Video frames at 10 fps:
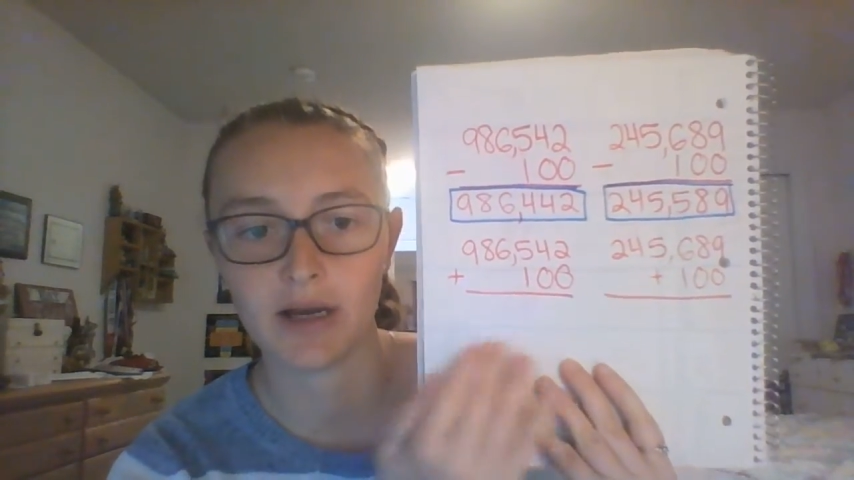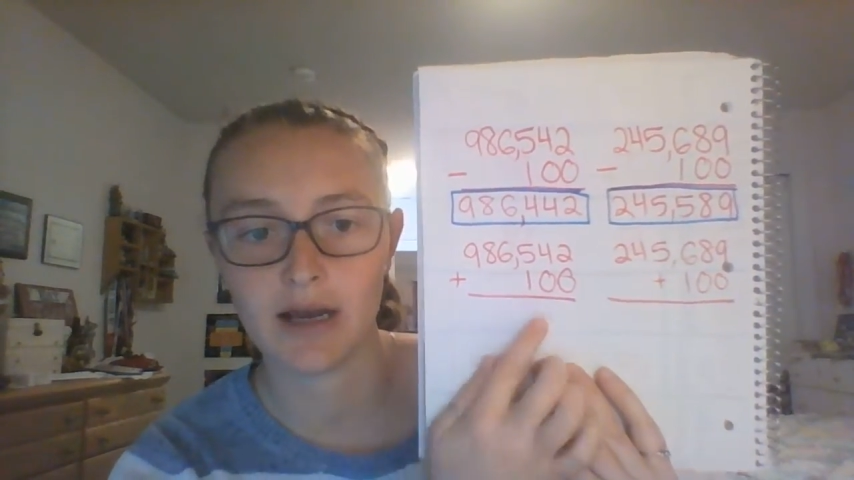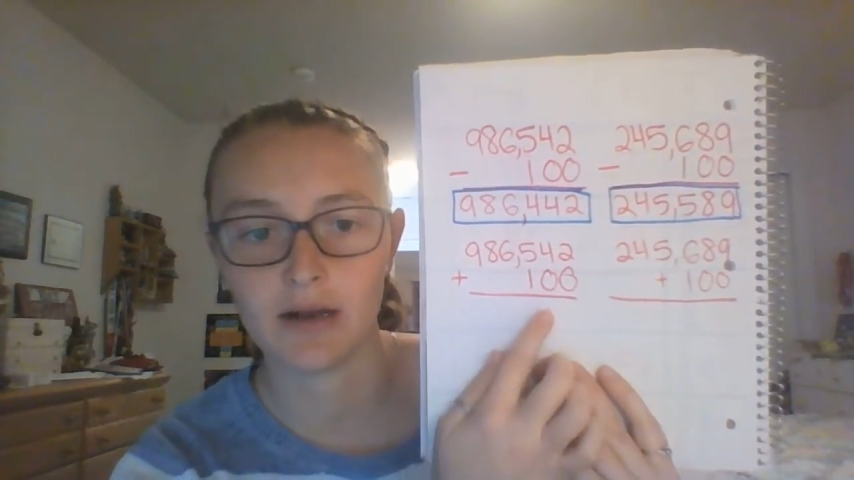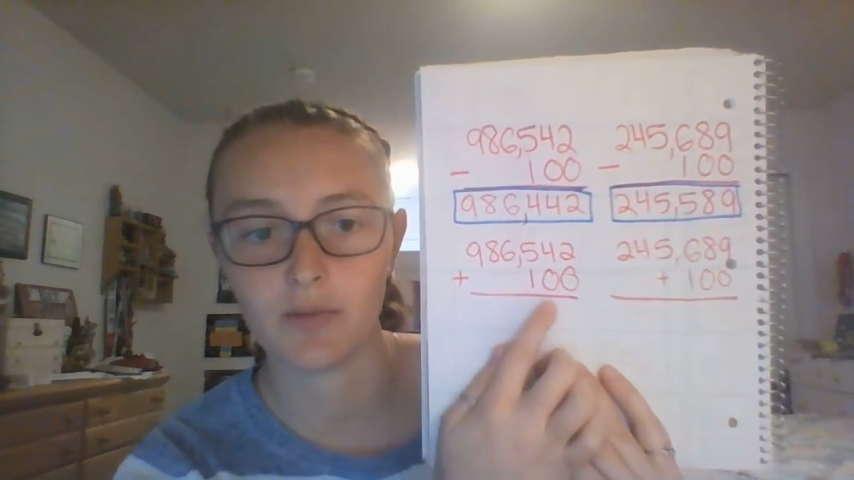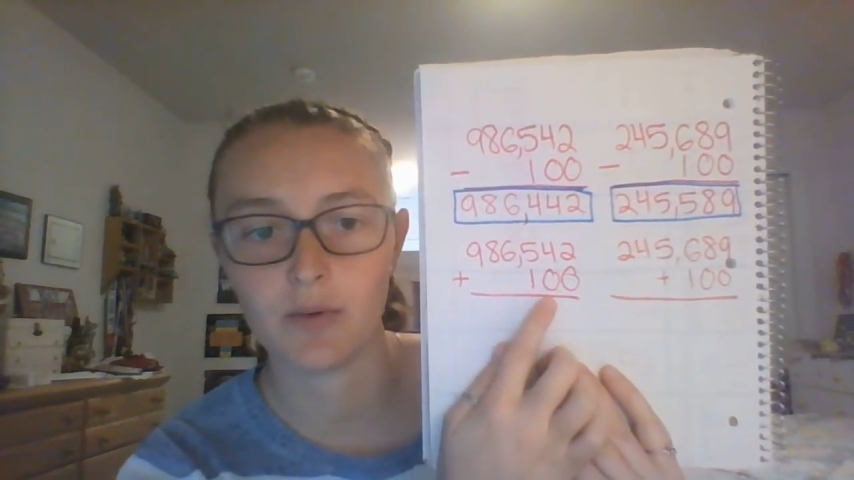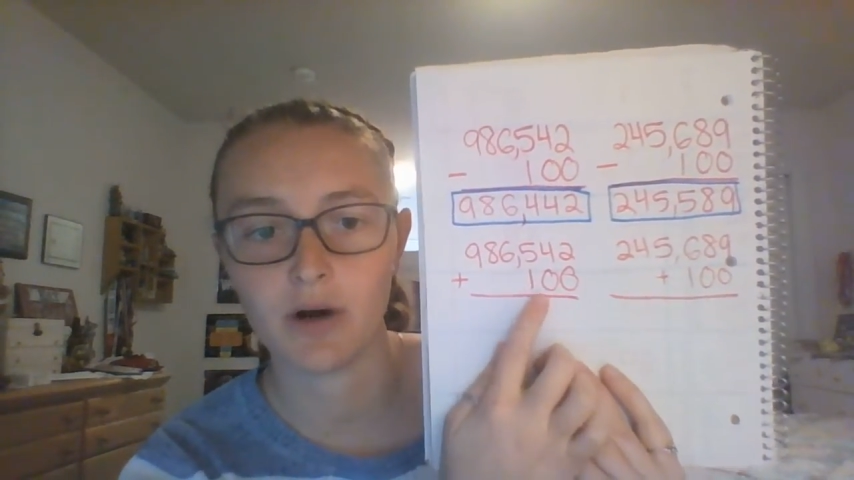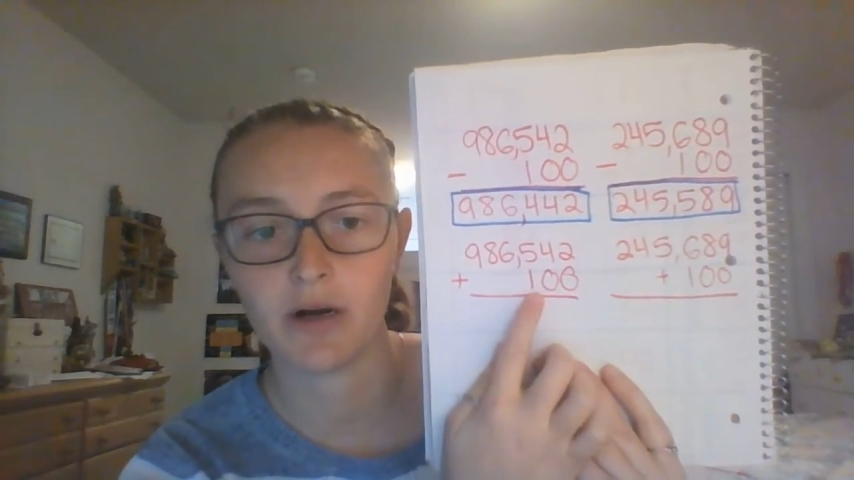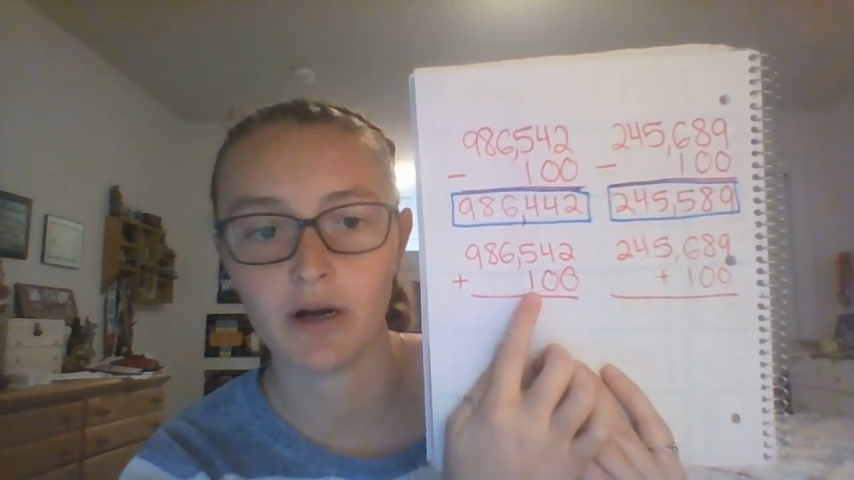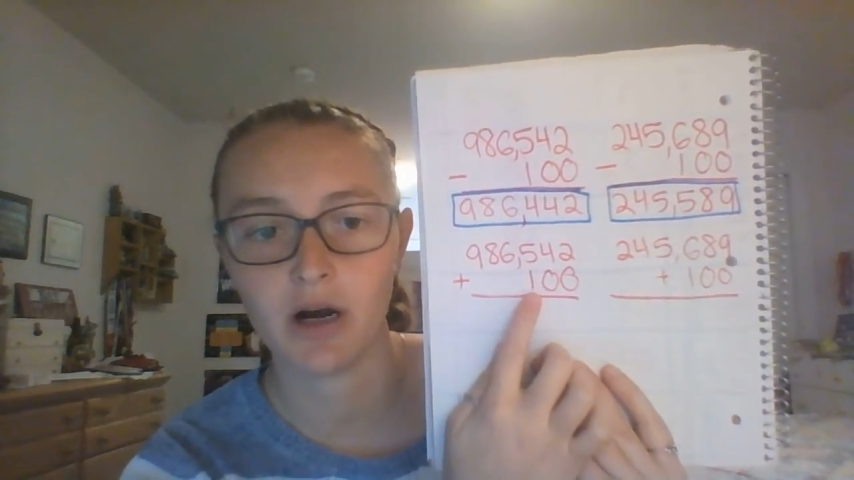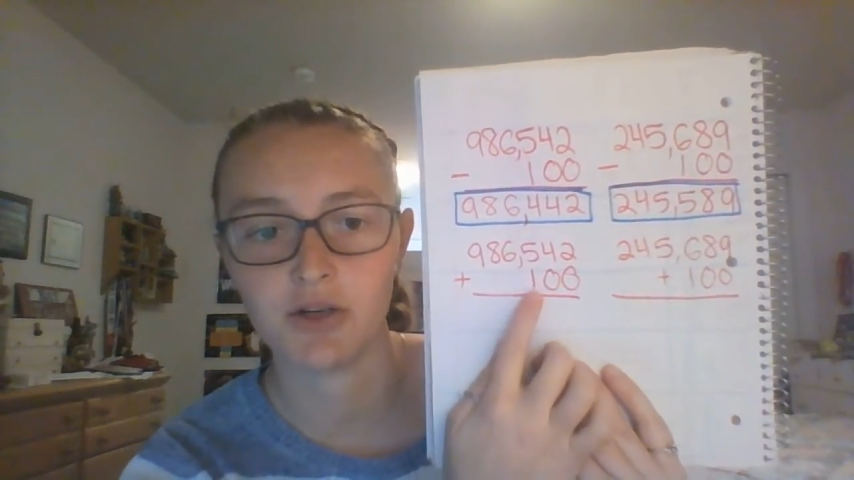Again, we
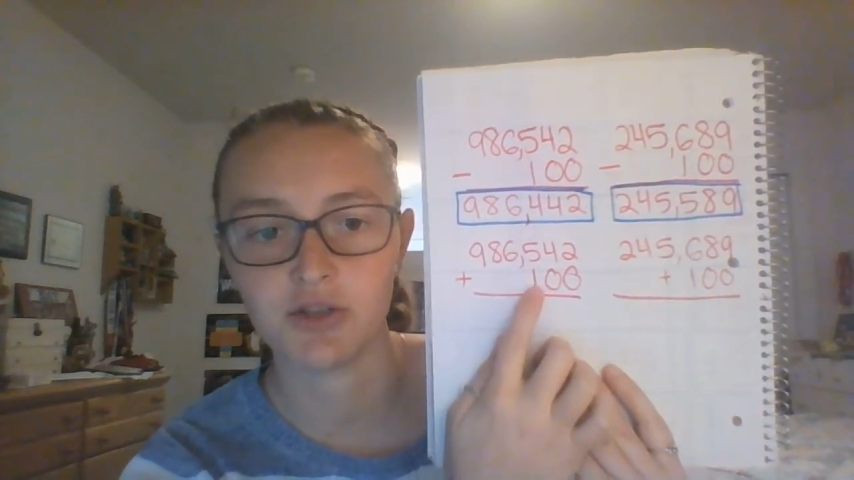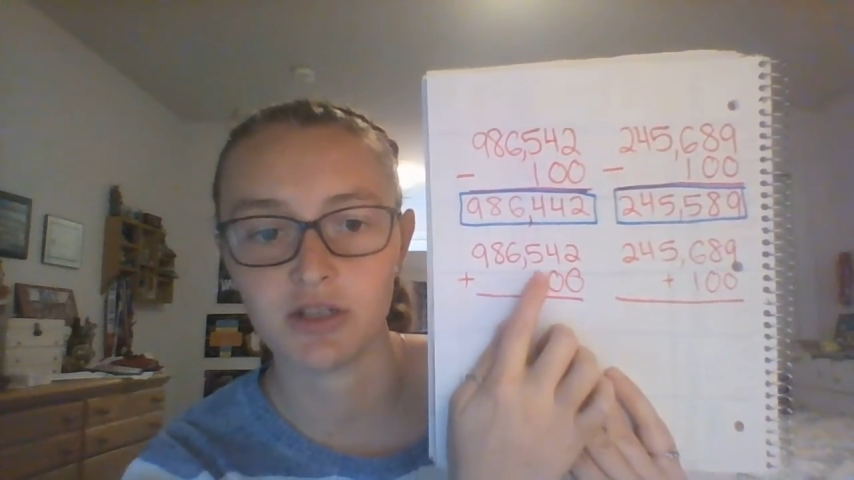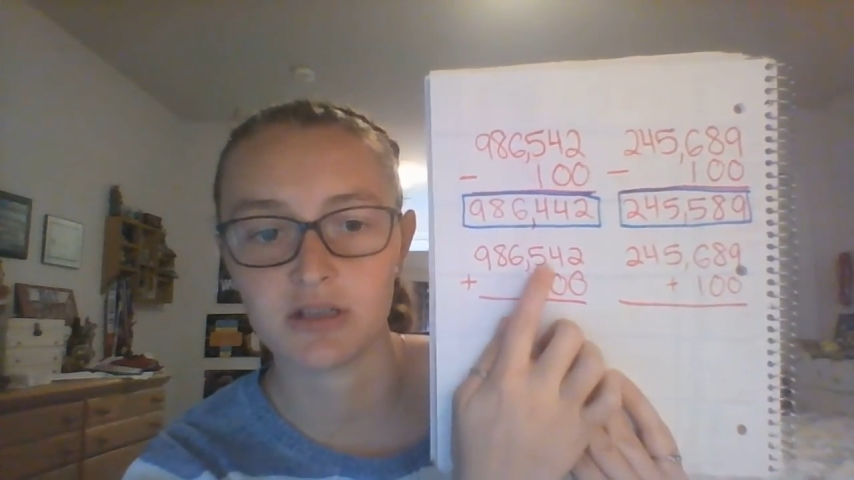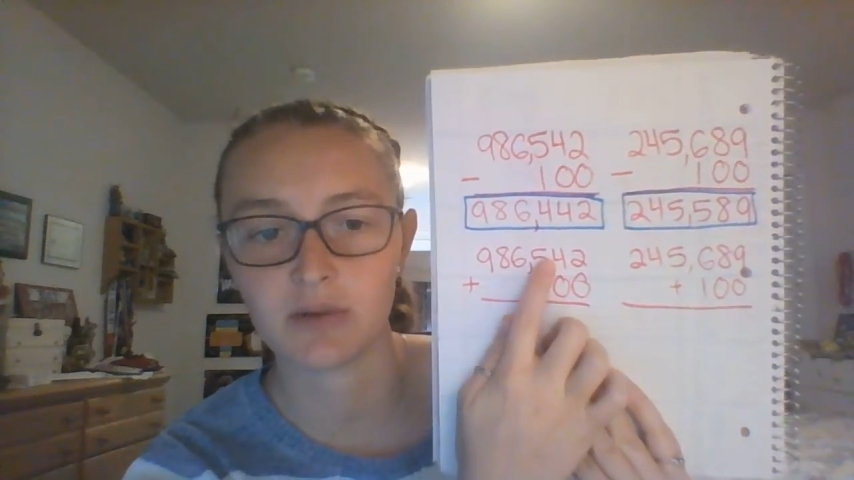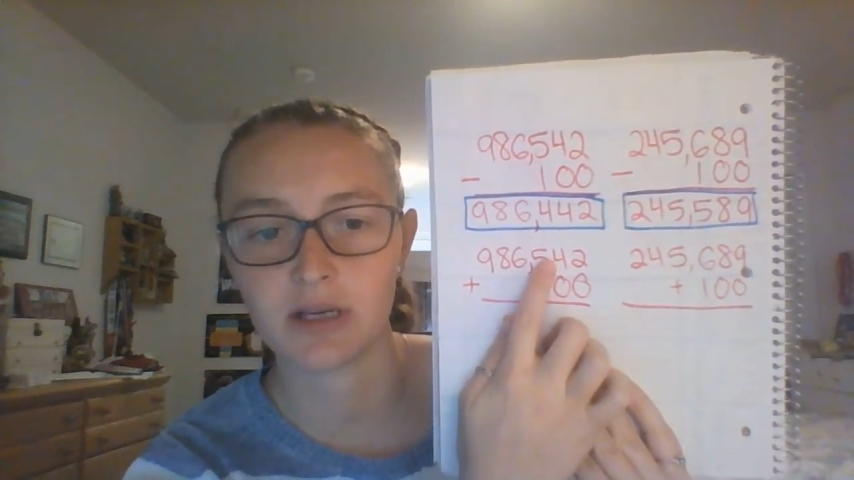want our hundreds